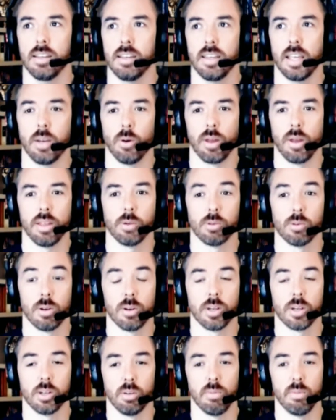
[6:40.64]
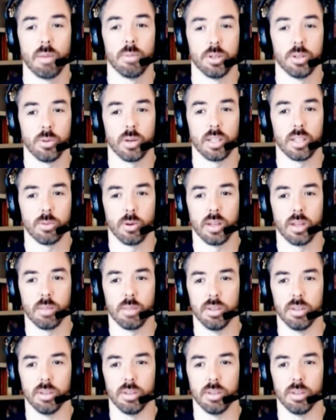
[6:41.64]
think we're all going to remember 2020,